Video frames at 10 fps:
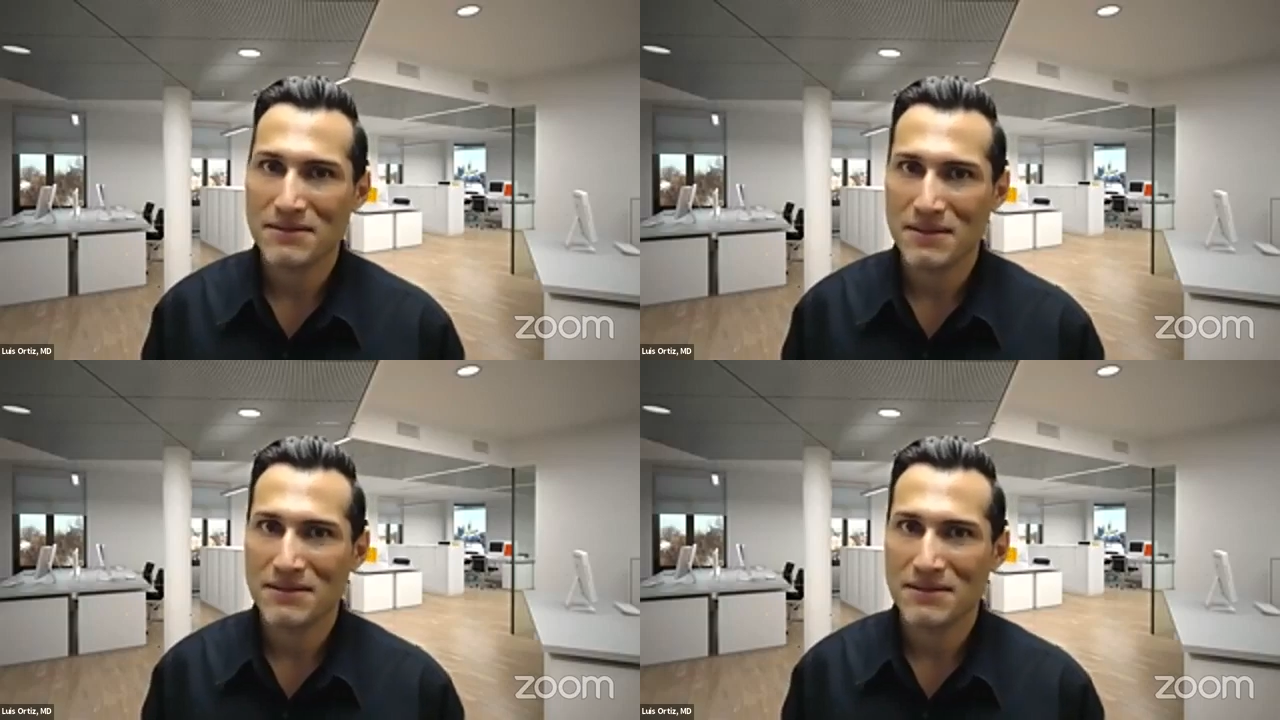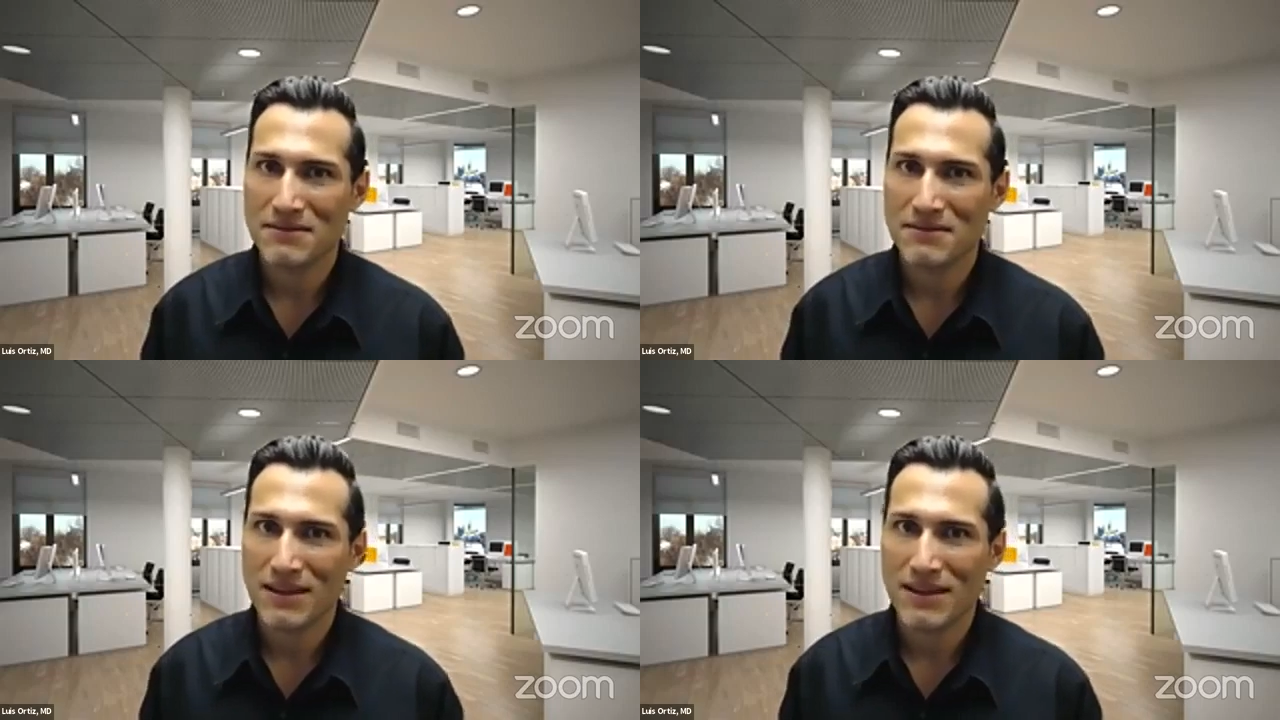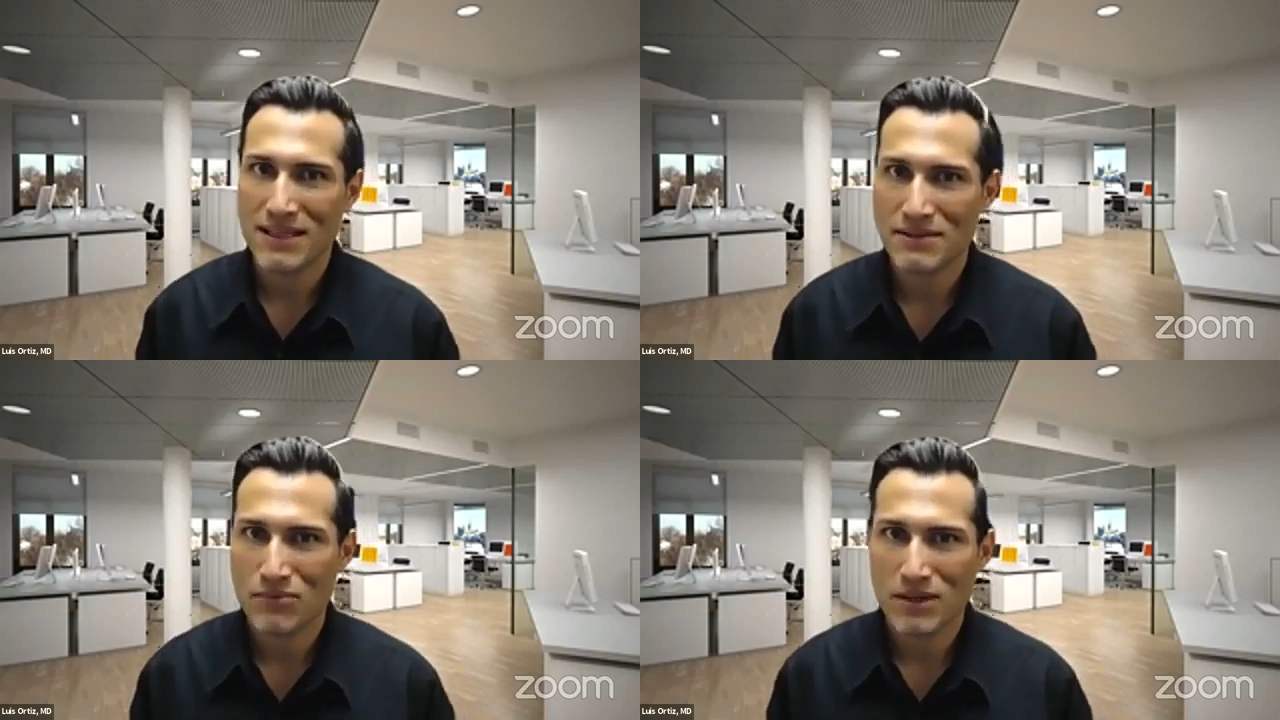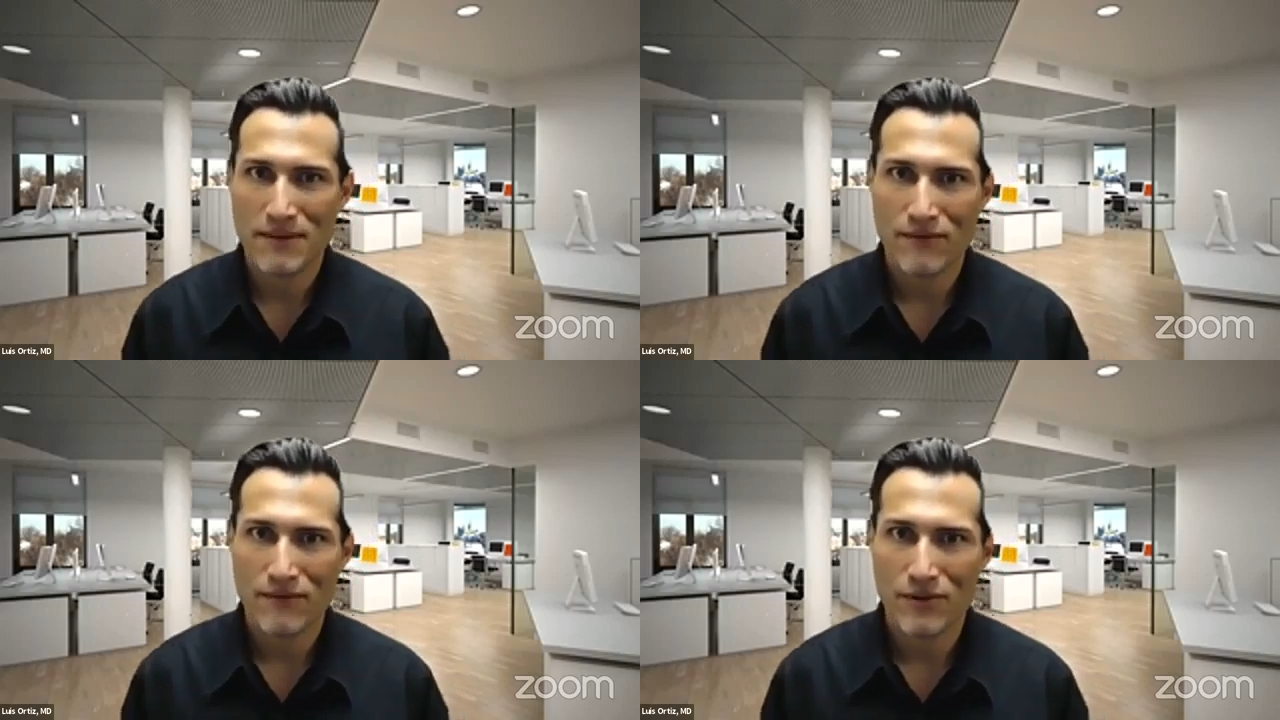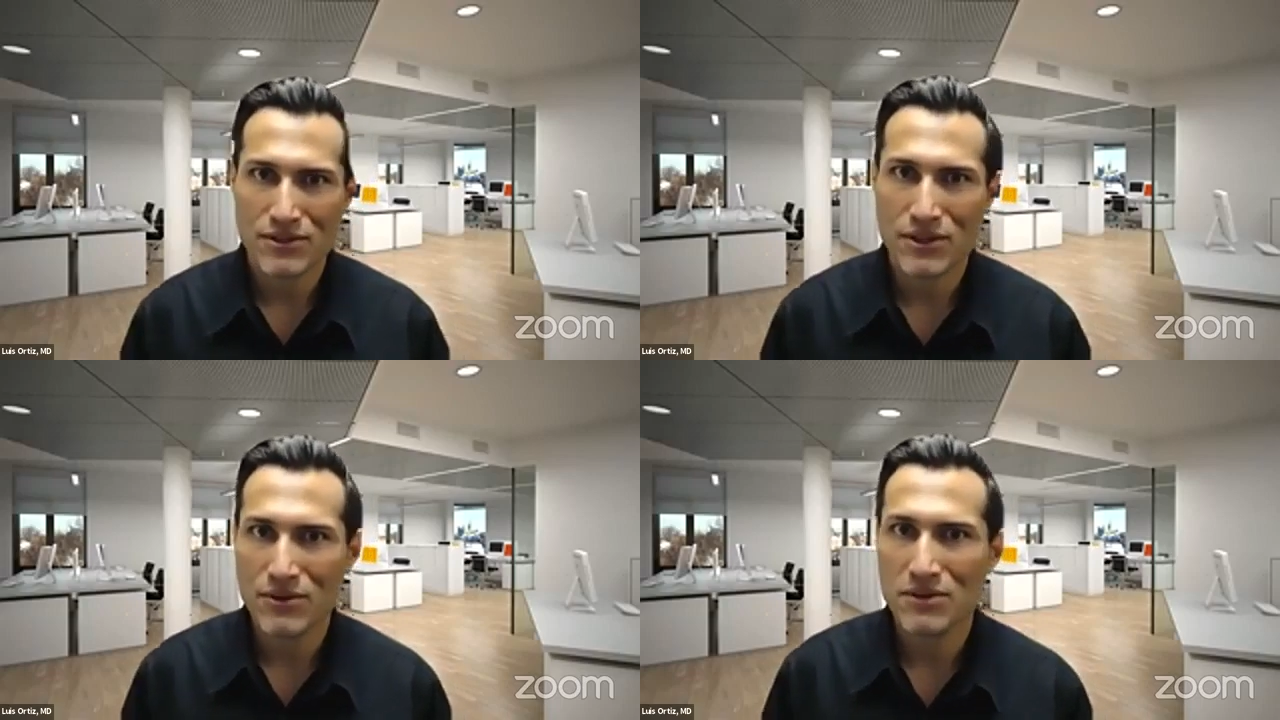I think it's one of my first go-to
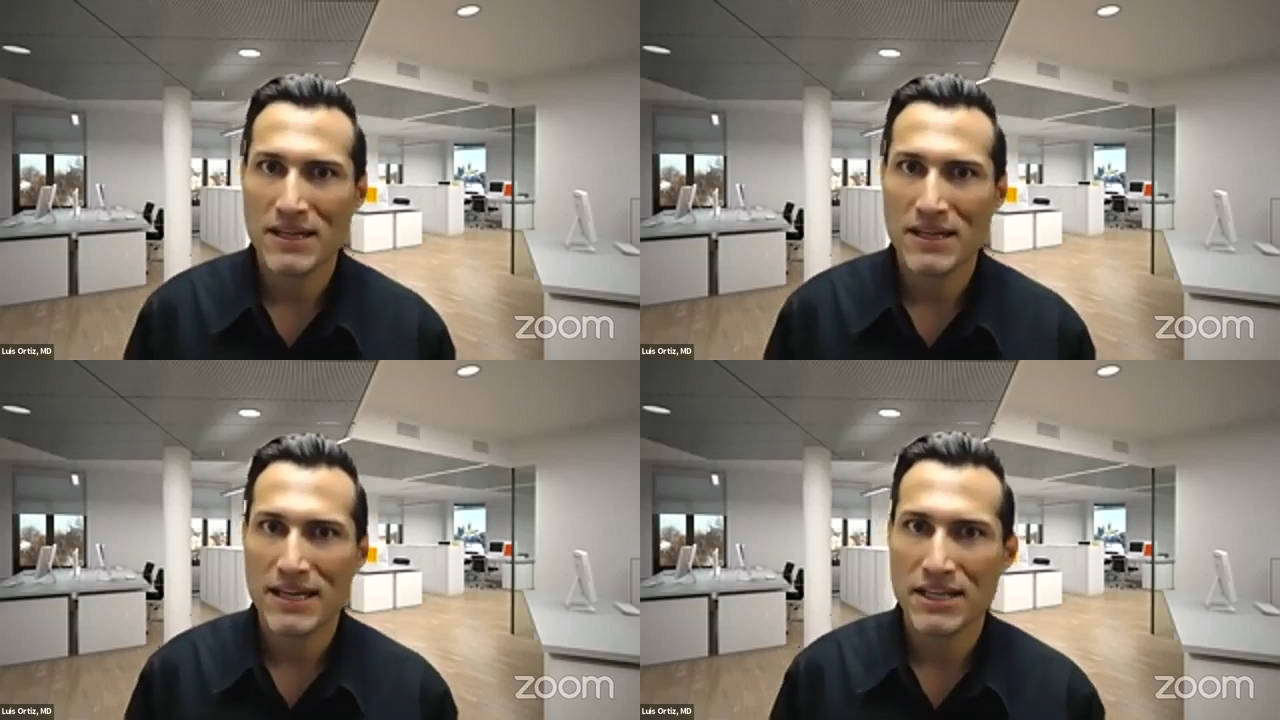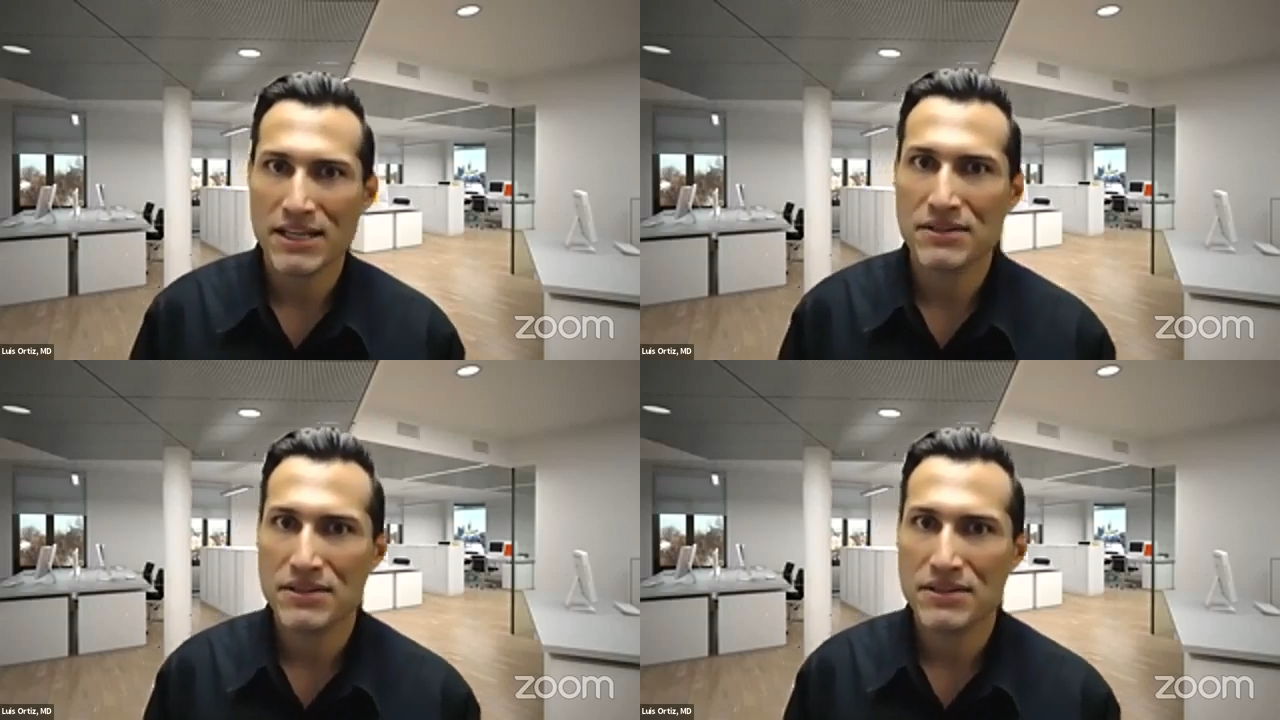medications.